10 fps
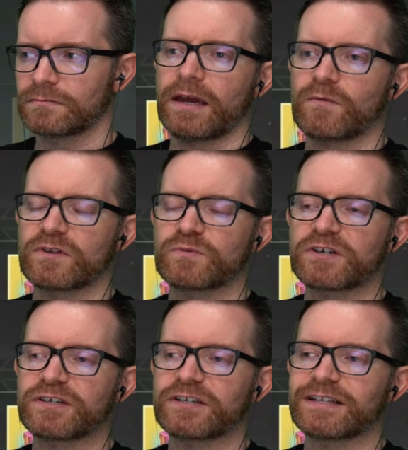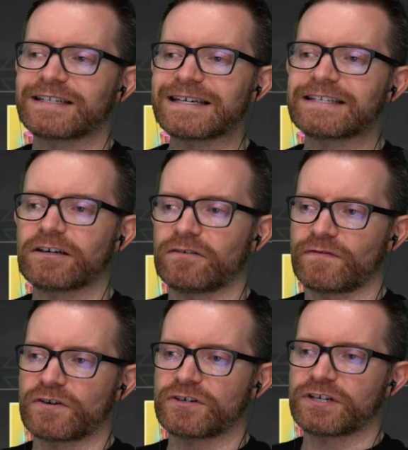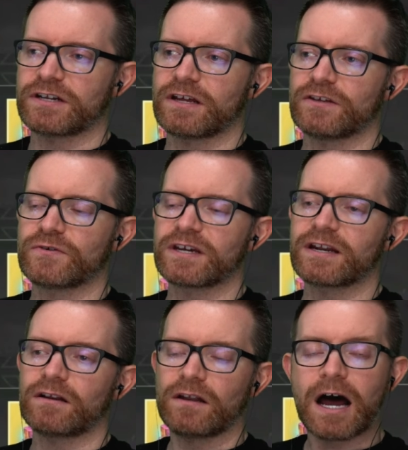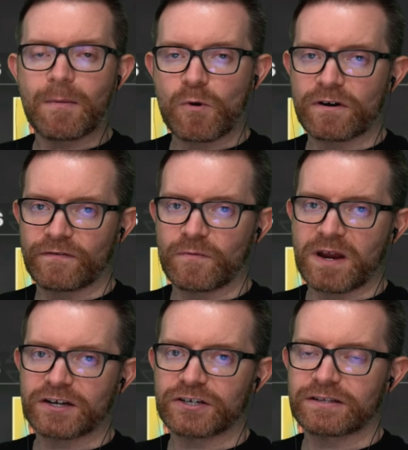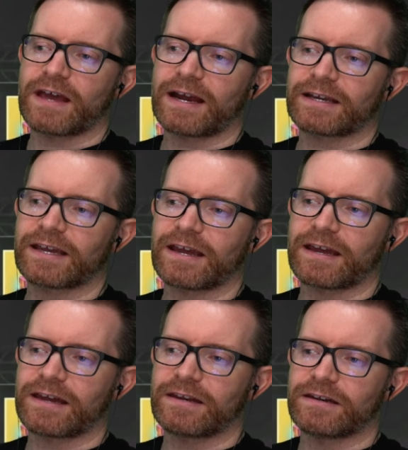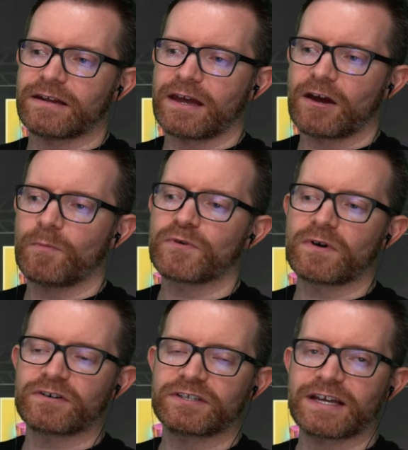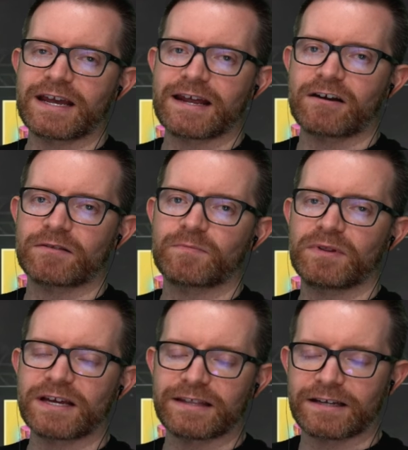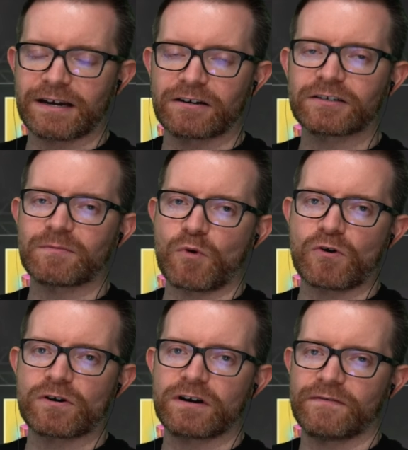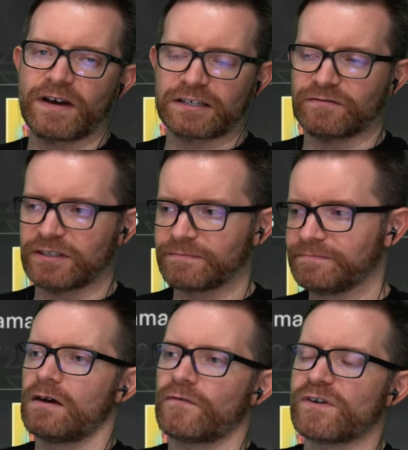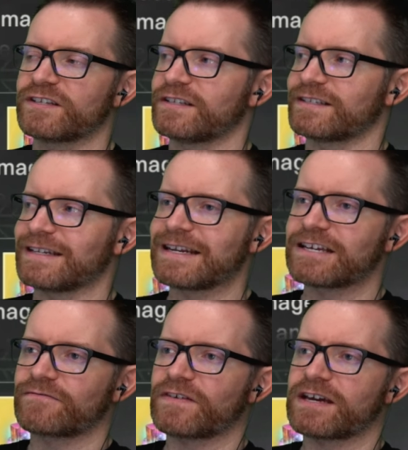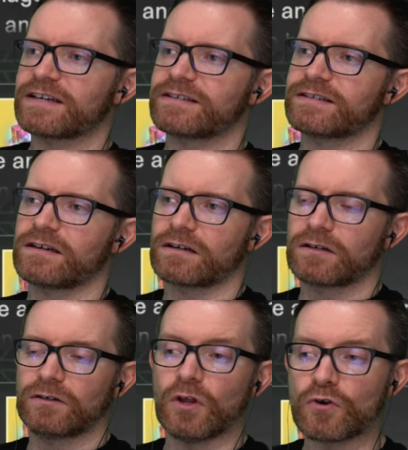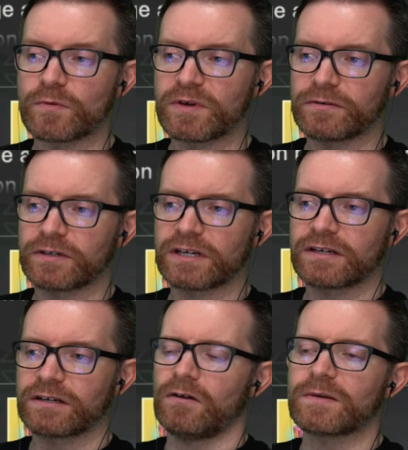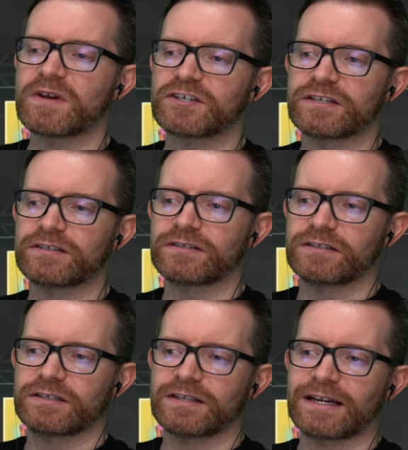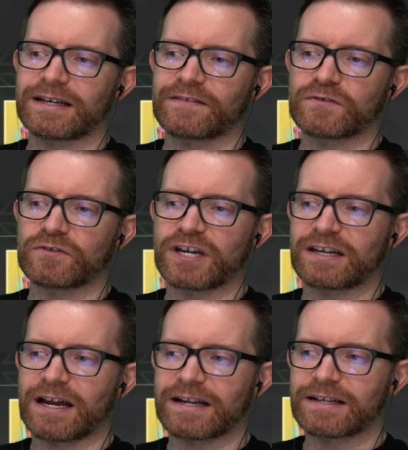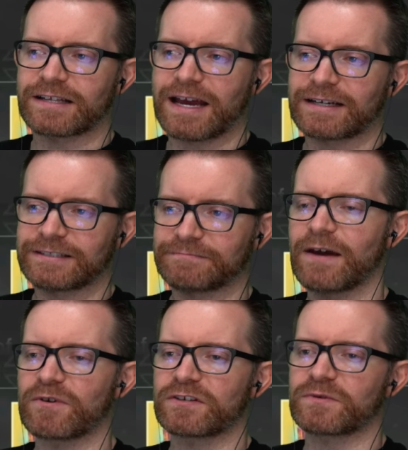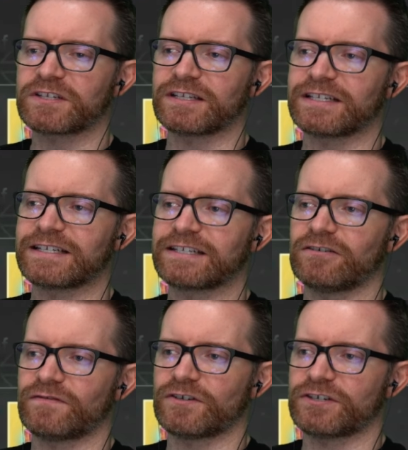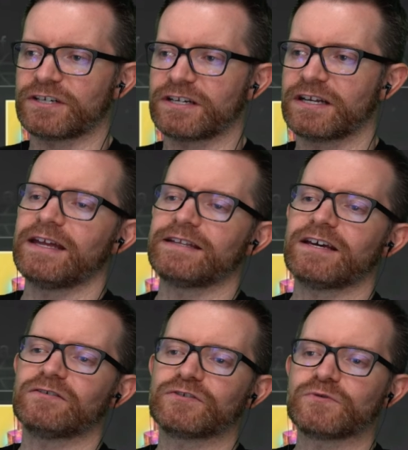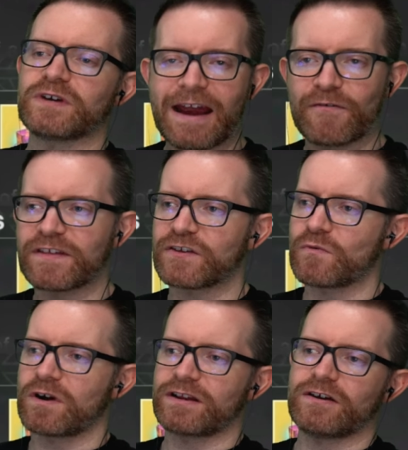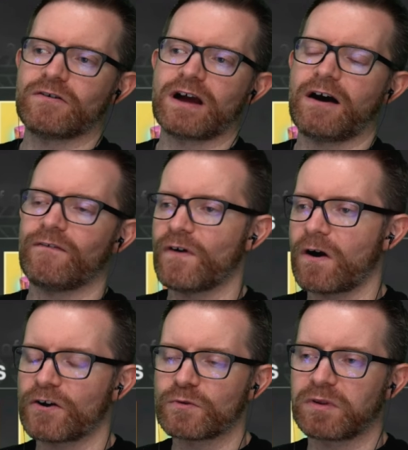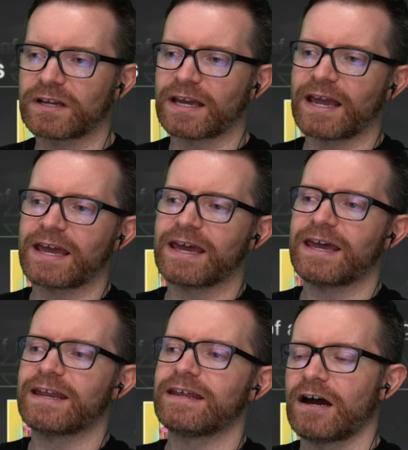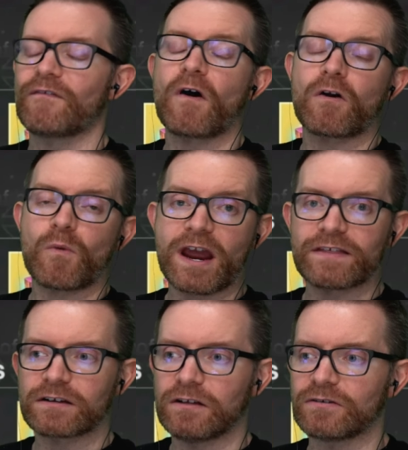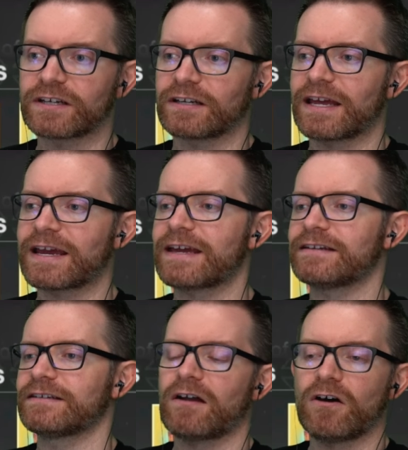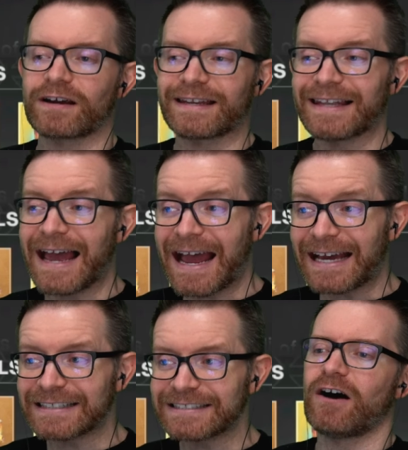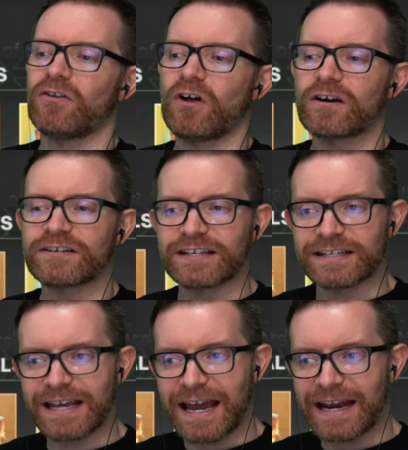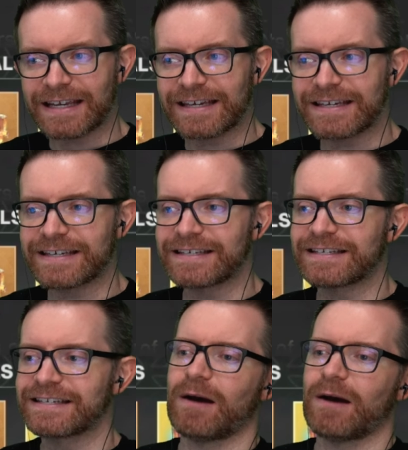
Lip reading: And when switching to the detailed version, you get a lot more information that can help you understand how to play the character more effectively. For instance, Ningfei's clone ability only mentions that it gives you chain lightning attacks. And when you switch to the detailed version, it tells you everything you want to know. How far you blink ahead, how far away the clone can land, how long it lasts, how large the attack is,